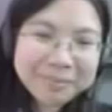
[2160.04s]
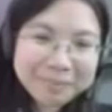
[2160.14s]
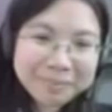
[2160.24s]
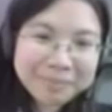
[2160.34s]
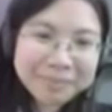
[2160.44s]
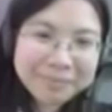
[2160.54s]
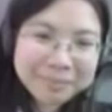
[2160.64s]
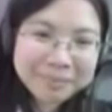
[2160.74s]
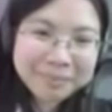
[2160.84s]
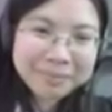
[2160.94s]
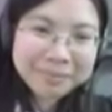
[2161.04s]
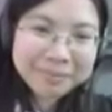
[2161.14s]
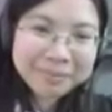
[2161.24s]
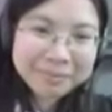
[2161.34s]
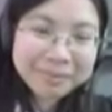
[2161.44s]

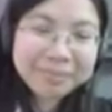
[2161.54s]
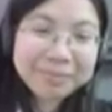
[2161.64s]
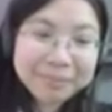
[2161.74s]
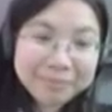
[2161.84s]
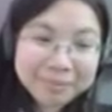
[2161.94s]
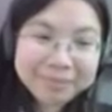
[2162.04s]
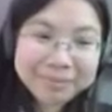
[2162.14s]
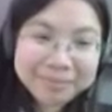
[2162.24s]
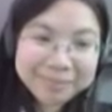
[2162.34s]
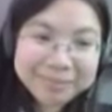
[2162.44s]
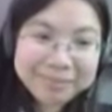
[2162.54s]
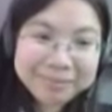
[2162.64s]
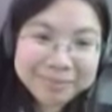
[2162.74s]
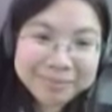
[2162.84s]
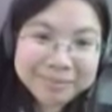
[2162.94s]

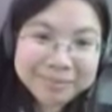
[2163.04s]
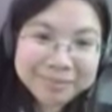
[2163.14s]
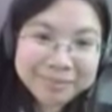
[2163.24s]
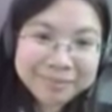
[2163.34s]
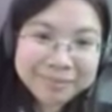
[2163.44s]
(not speaking)